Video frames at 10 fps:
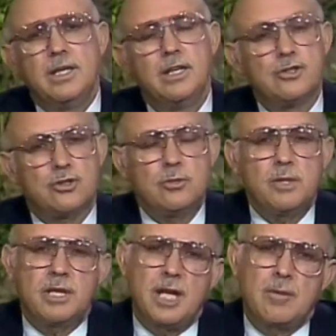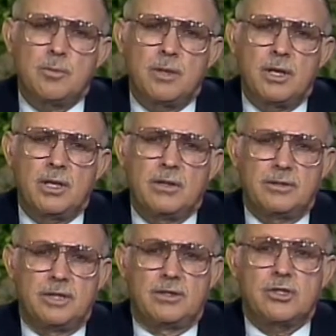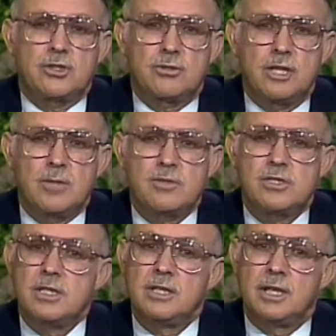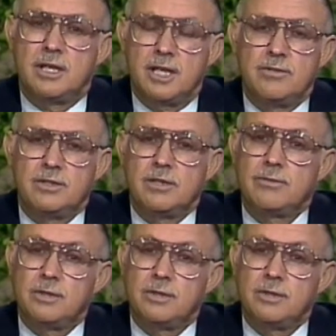It soon became apparent that the streams did not have enough